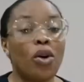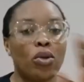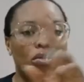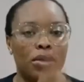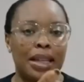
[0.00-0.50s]

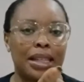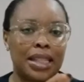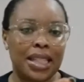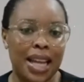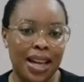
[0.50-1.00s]
Oh,
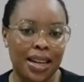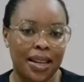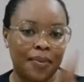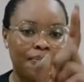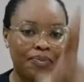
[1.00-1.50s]
that's
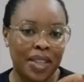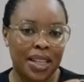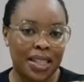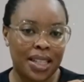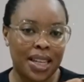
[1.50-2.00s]
Tiana.
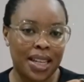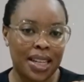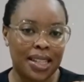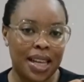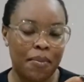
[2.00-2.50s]

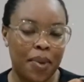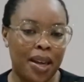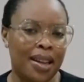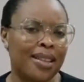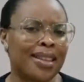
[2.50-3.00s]
Tiana's
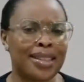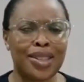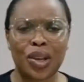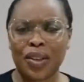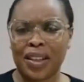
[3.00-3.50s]
Empire. And there's
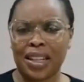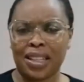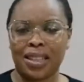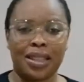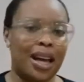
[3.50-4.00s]
this other
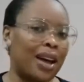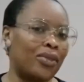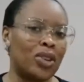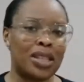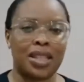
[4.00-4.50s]
lady.
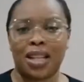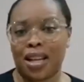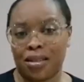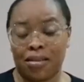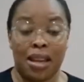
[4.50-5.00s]
I've not seen
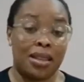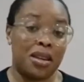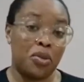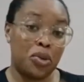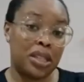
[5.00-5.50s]
her. I
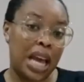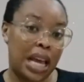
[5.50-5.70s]
think we'll see